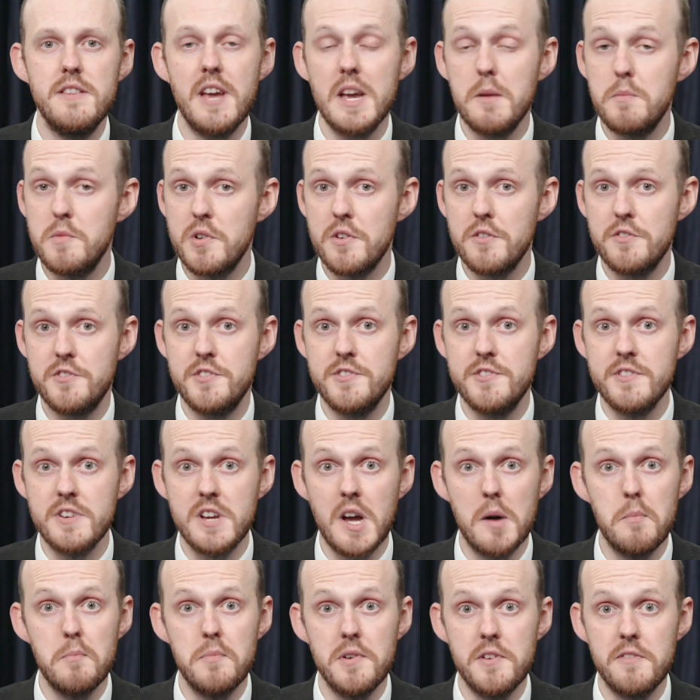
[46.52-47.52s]
timed auctions
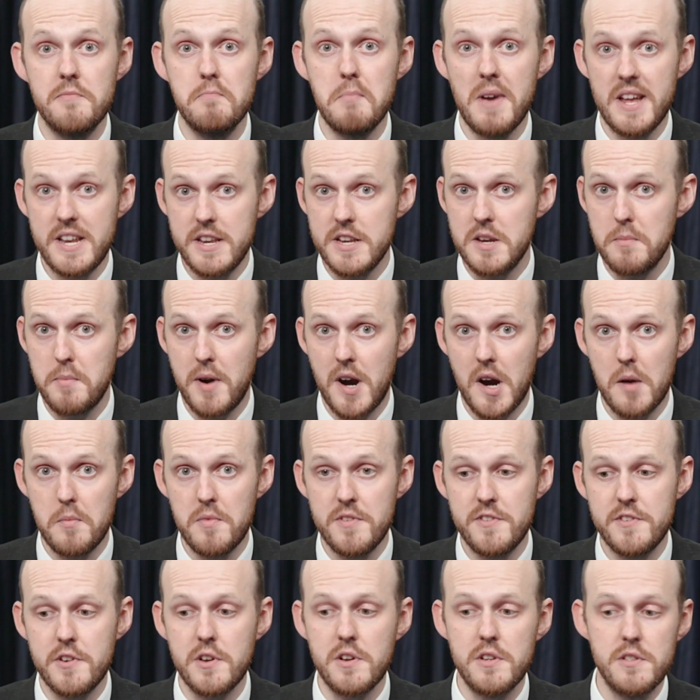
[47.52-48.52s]
encompass many
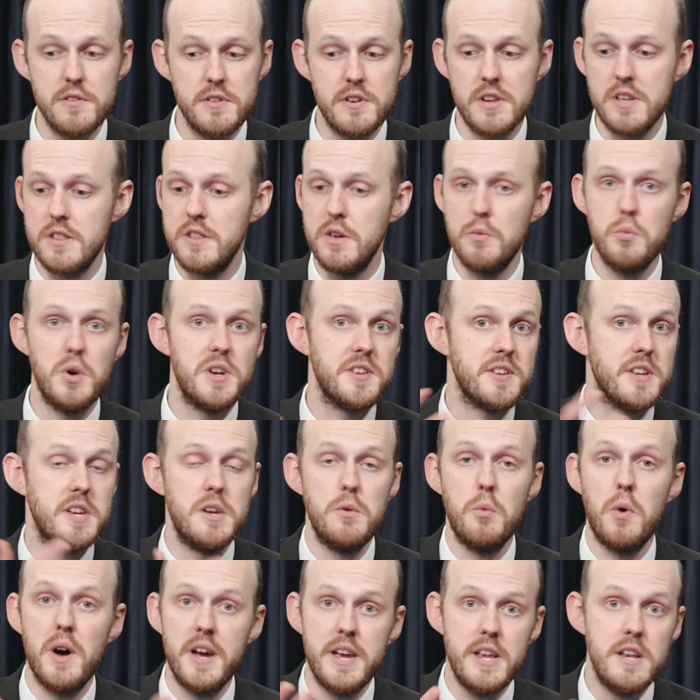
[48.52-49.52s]
departments, including the whiskey,
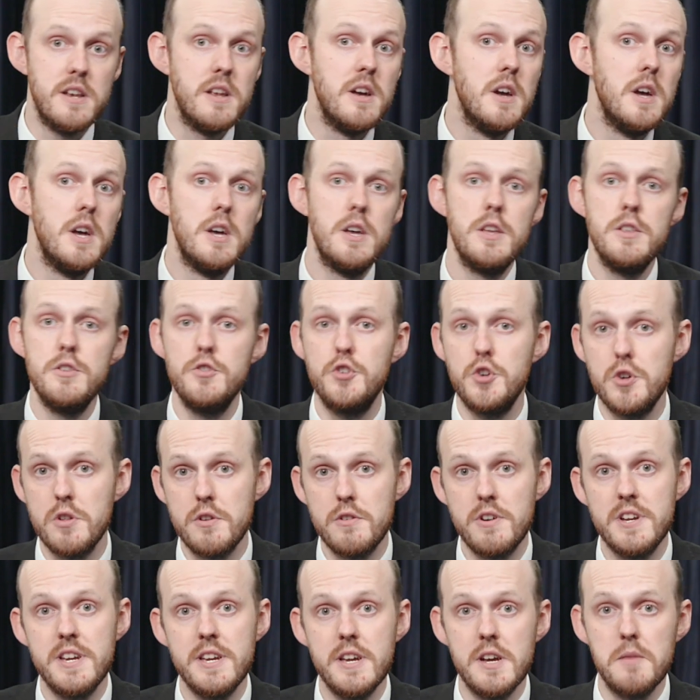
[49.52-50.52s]
wine,
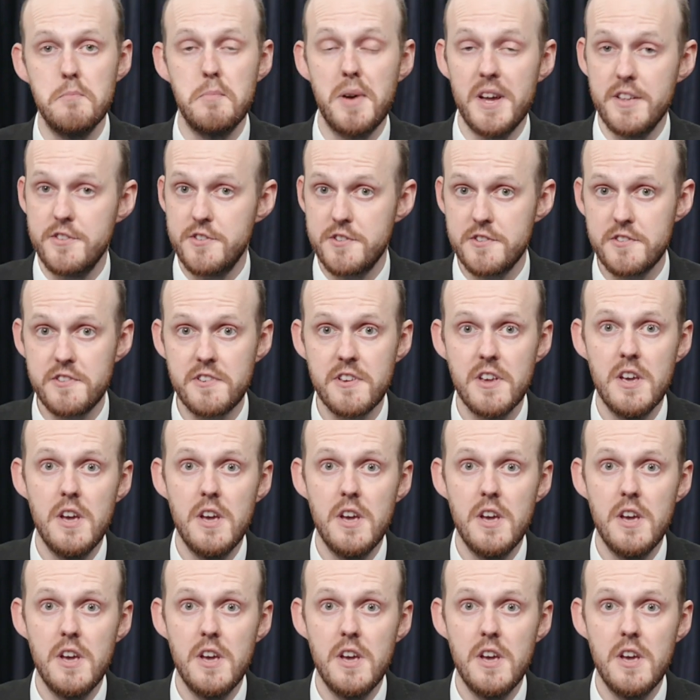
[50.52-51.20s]
jewellery and pictures.